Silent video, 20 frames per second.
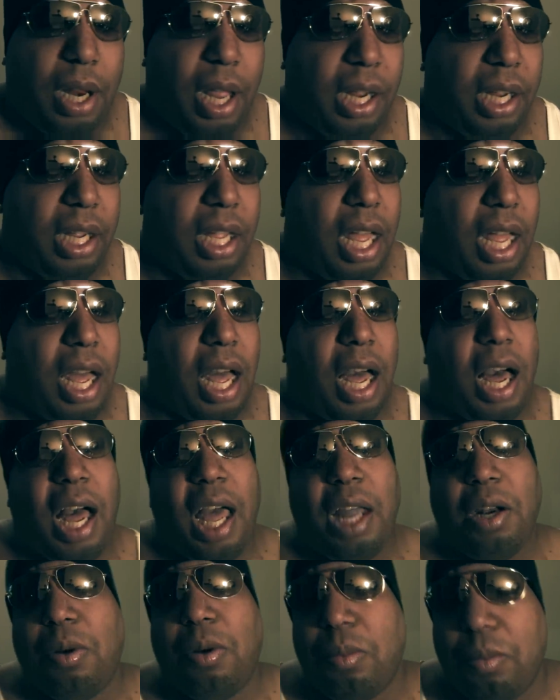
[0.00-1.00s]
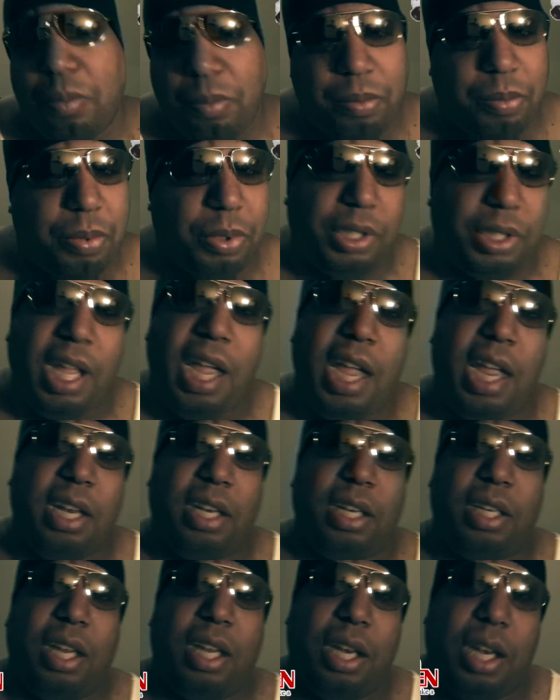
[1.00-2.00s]
Like, I don't
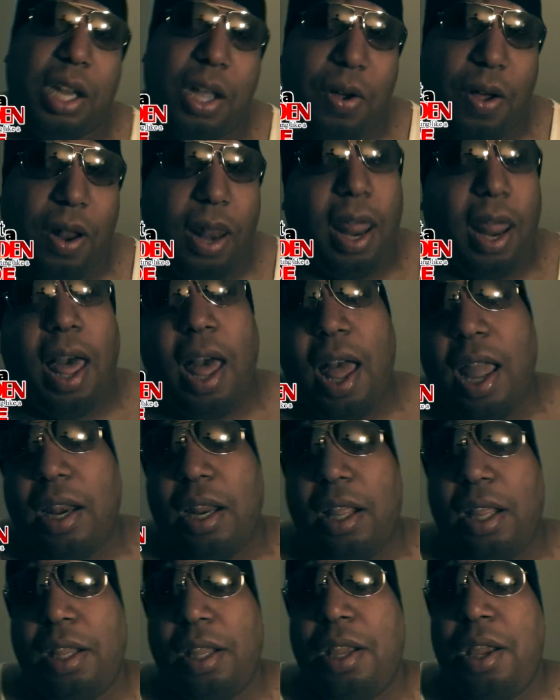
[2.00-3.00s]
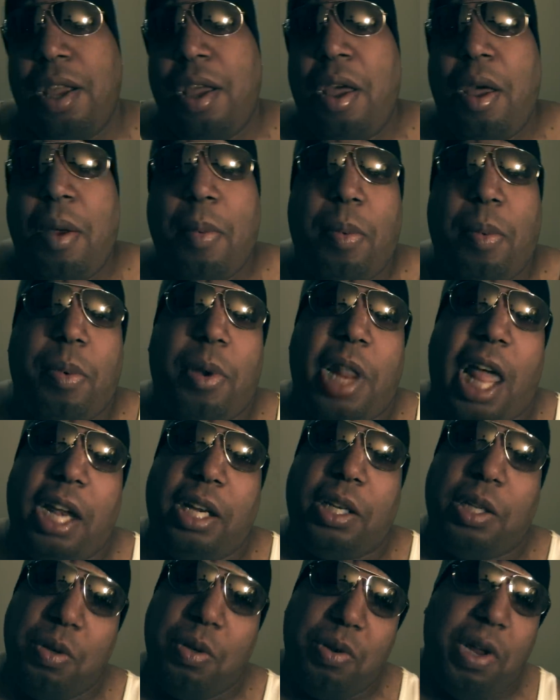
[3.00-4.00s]
pretend to know a lot. What
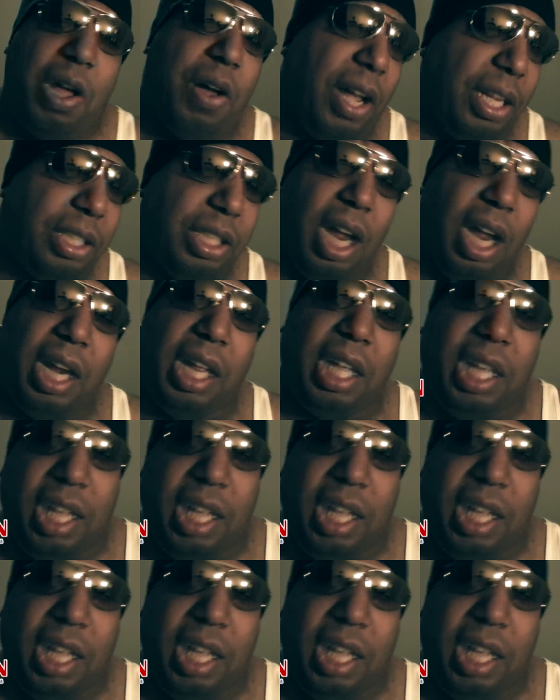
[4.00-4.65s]
I do know, I try to